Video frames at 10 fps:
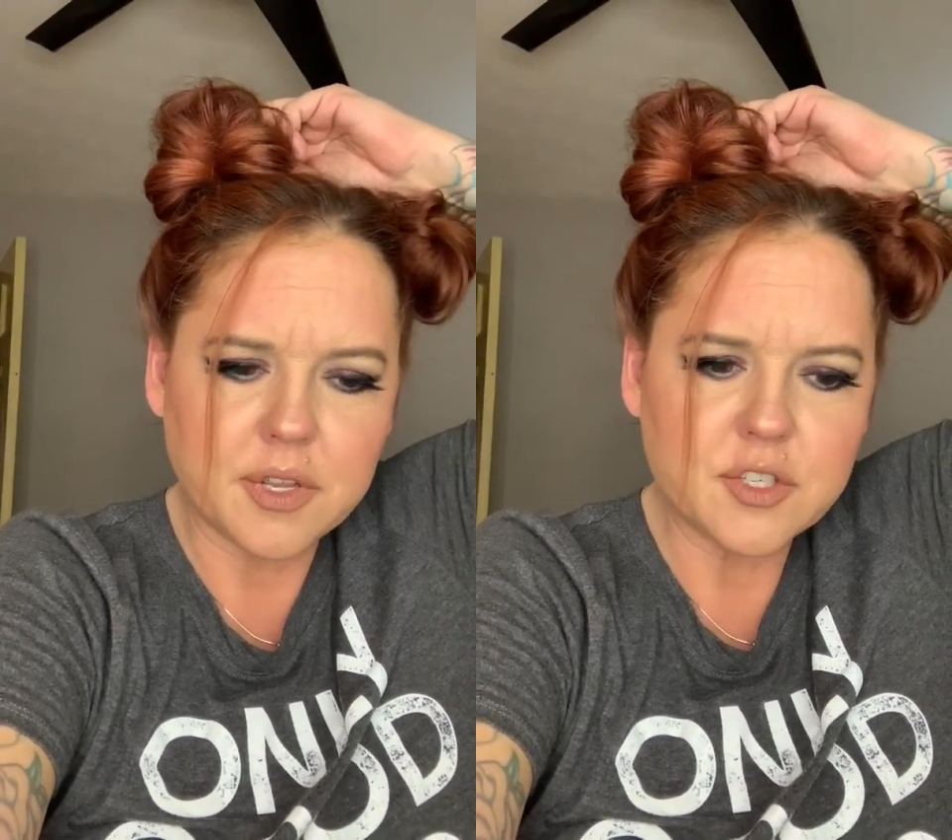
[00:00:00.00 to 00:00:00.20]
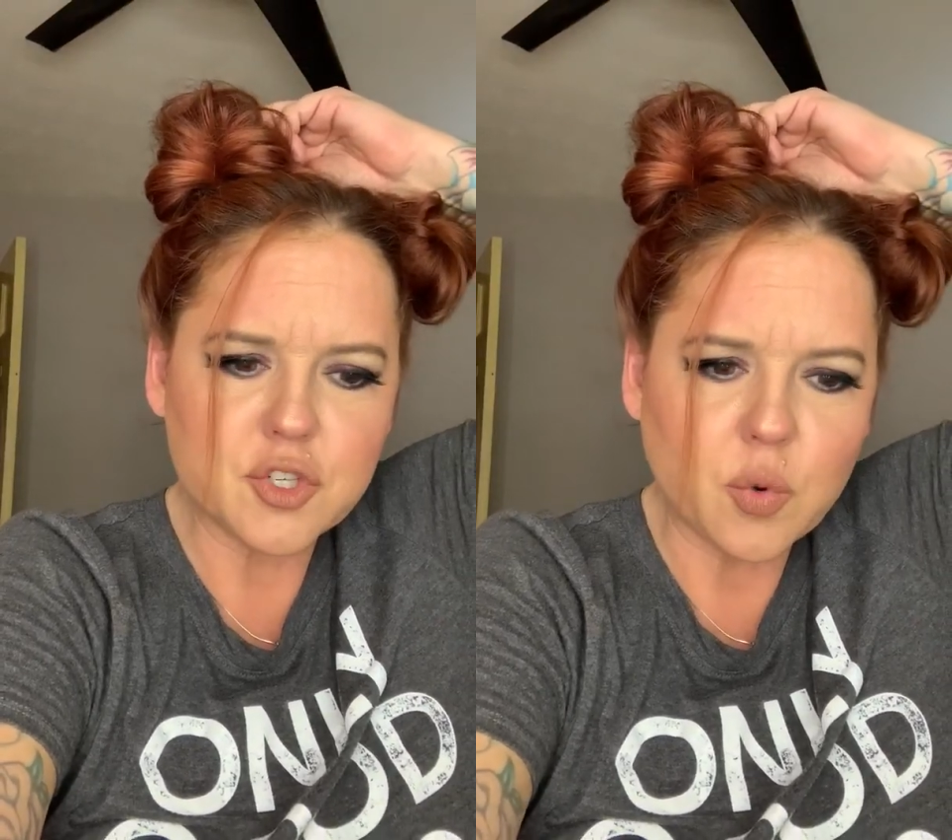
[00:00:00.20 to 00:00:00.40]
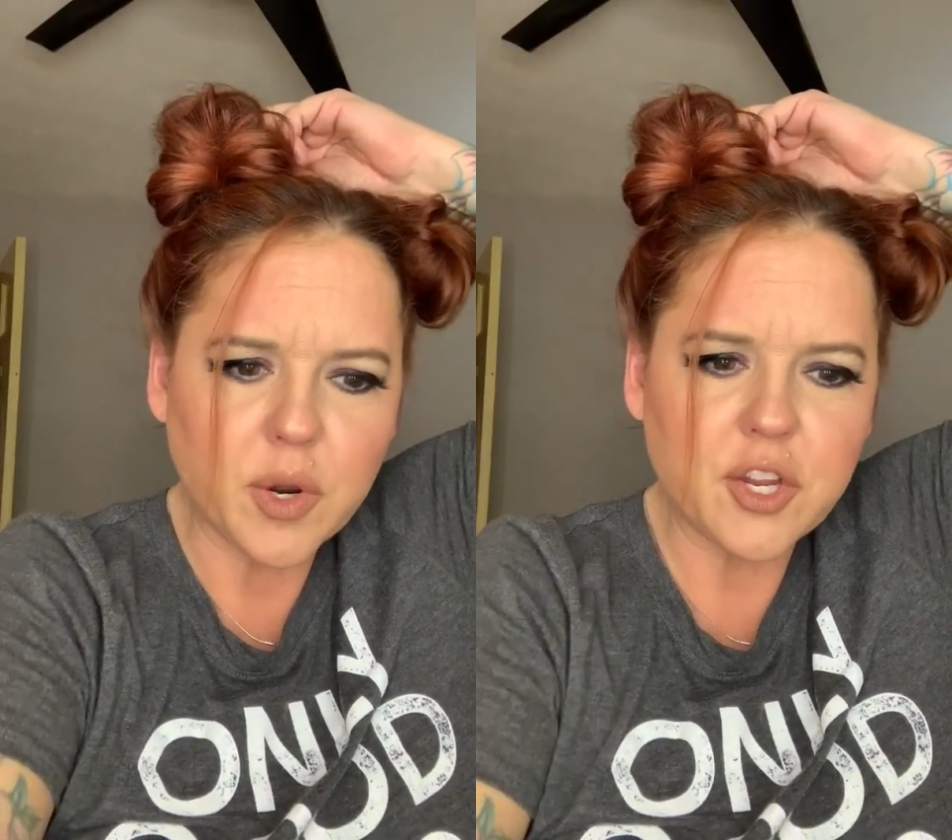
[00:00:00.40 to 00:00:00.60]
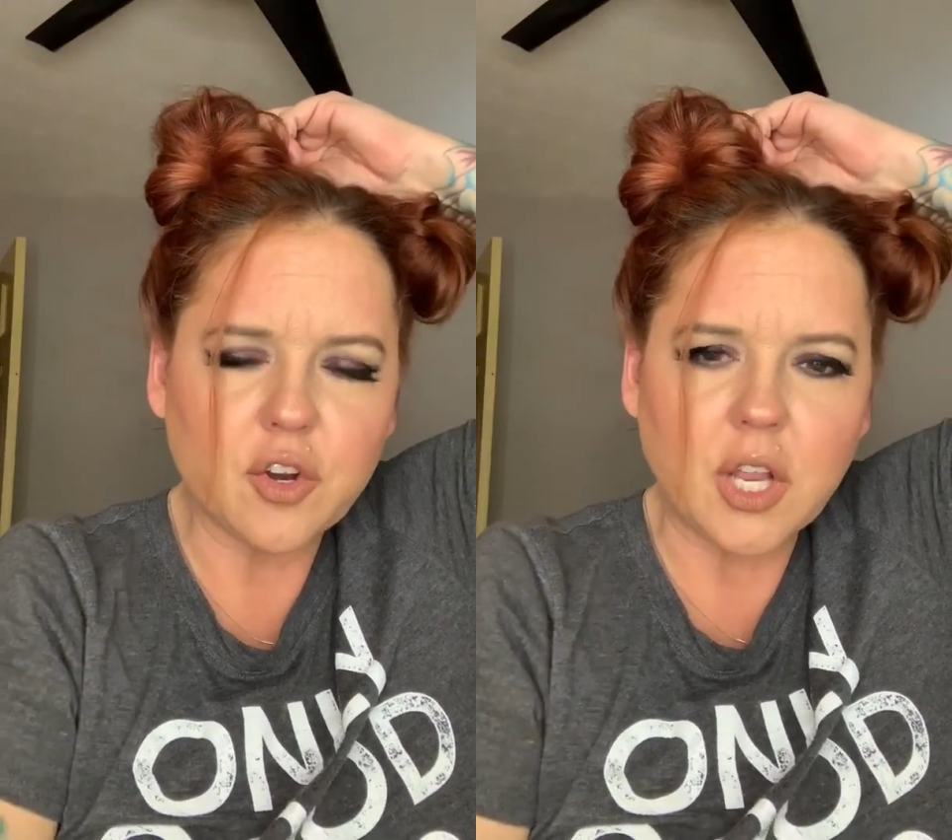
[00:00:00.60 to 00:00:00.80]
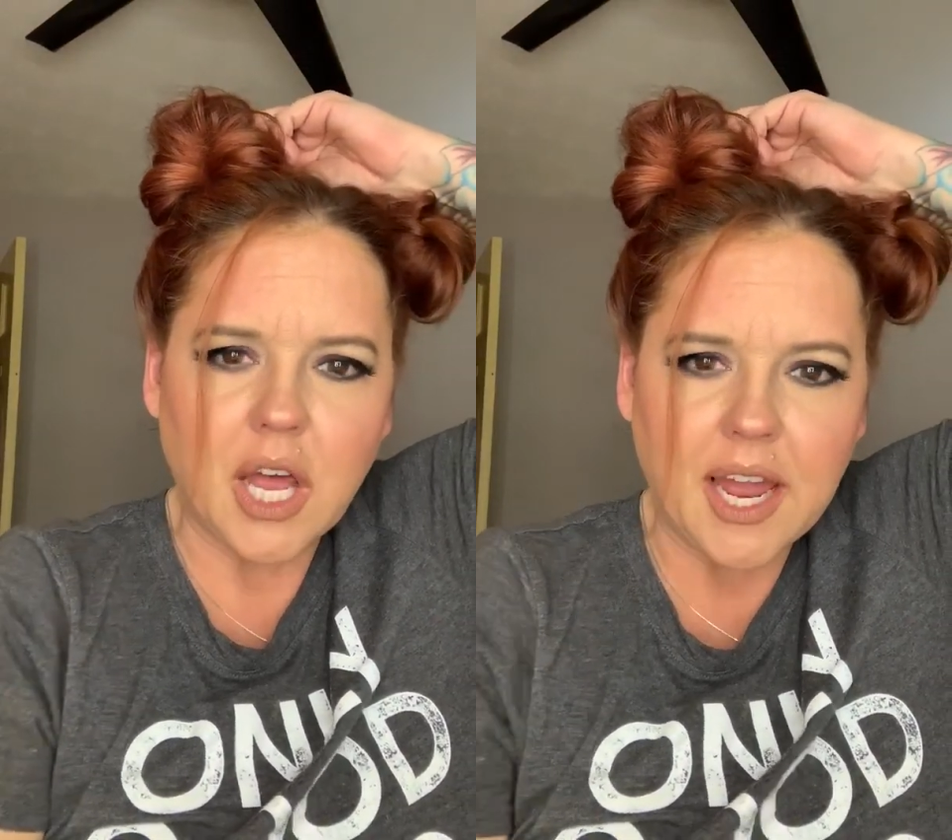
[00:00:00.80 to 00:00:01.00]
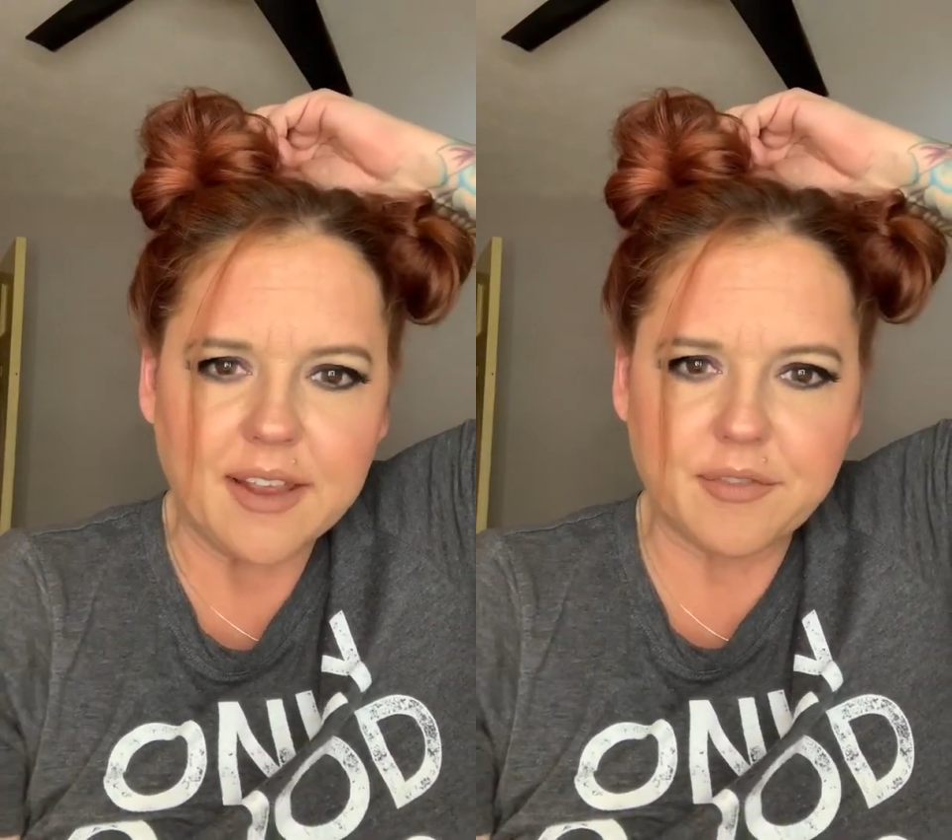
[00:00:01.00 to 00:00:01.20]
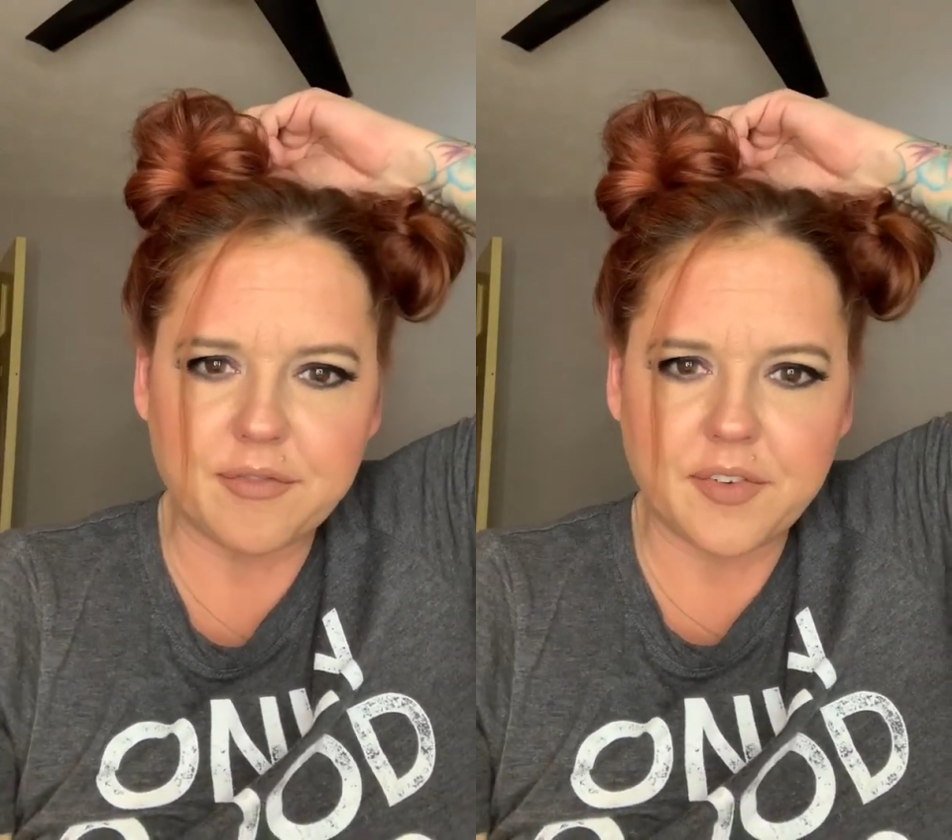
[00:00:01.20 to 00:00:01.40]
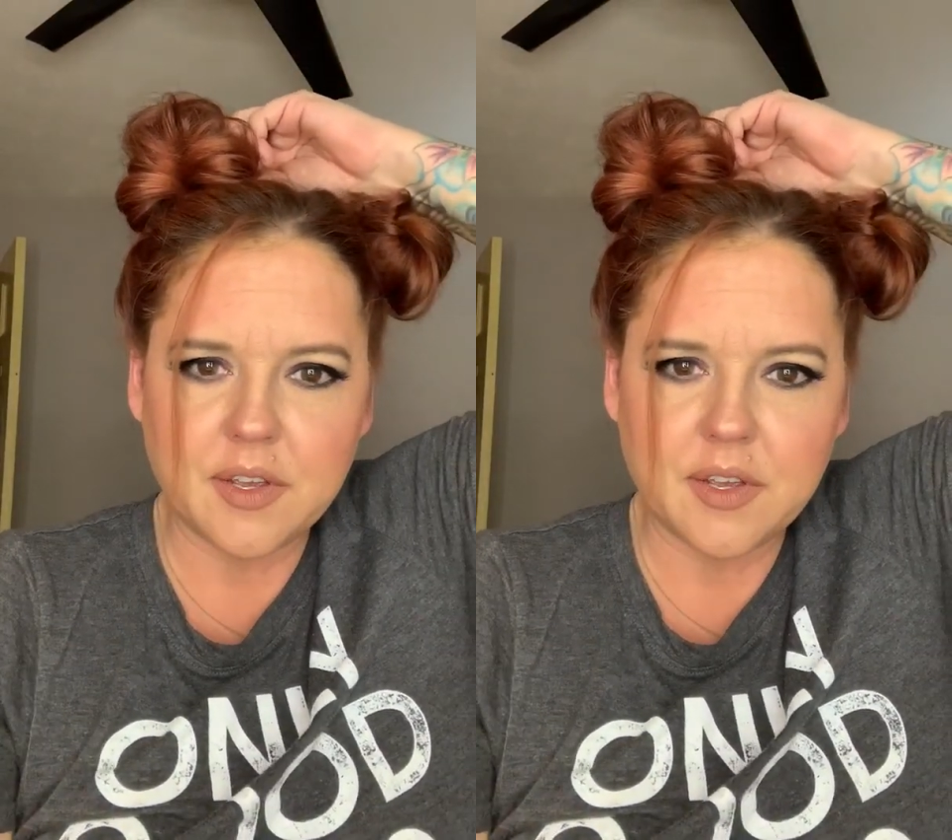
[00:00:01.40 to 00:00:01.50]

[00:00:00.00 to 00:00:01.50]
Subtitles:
Enjoy your life.